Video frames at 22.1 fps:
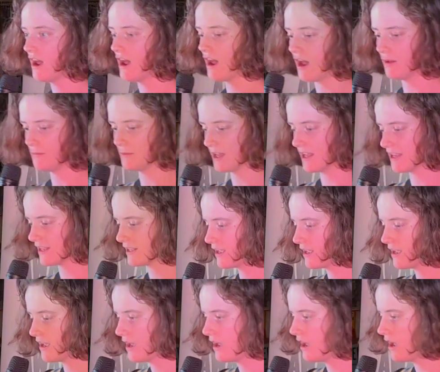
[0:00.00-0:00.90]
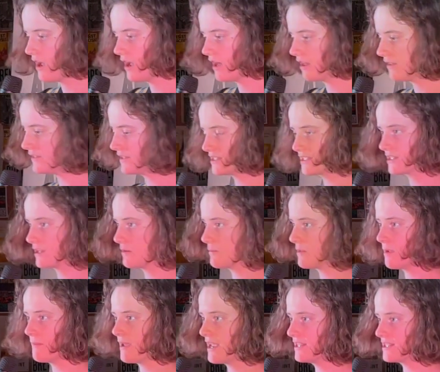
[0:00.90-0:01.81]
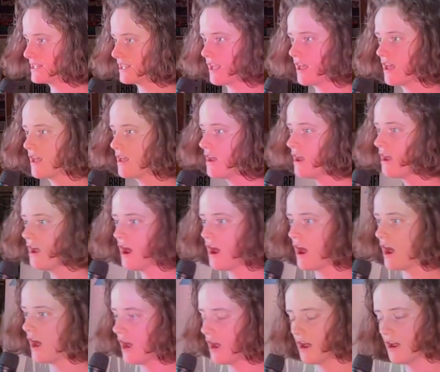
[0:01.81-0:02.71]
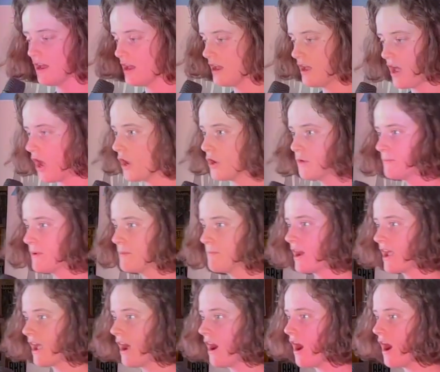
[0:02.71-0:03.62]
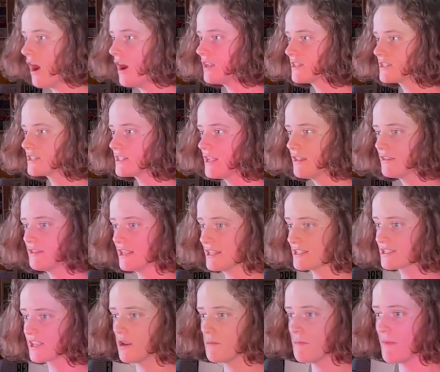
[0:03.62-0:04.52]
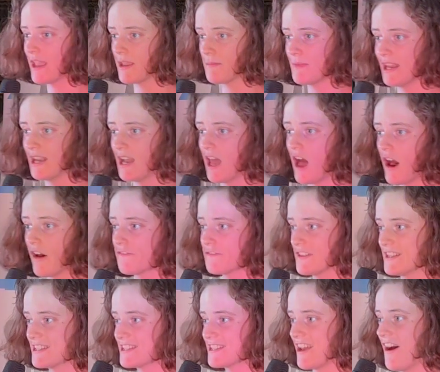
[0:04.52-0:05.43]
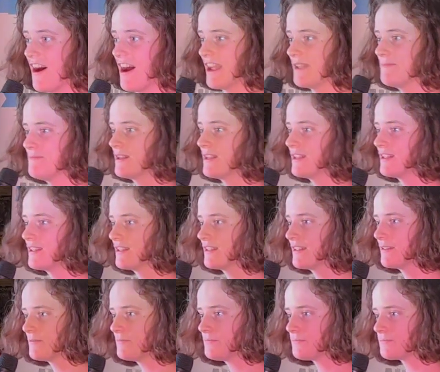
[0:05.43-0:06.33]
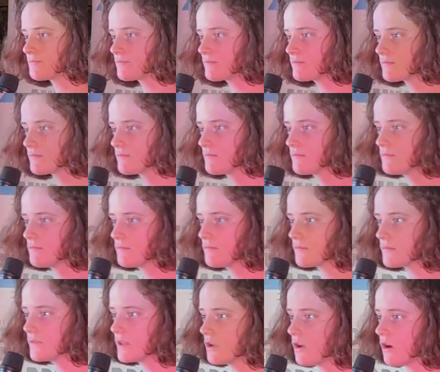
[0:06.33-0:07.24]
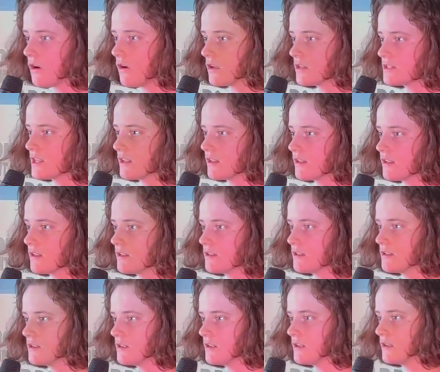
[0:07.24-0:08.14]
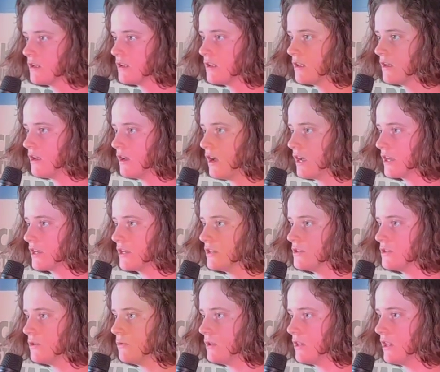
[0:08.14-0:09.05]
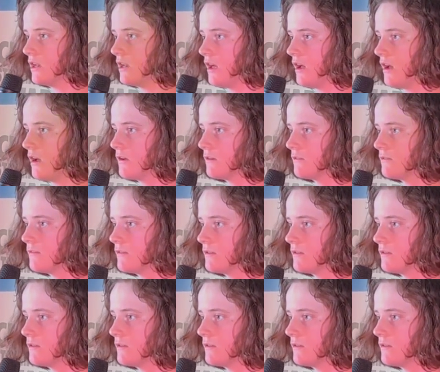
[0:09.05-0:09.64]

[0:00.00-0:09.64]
I'm like, this is gonna be amazing. I hope in my heart that it's gonna make me laugh this time. God, I could do with a laugh.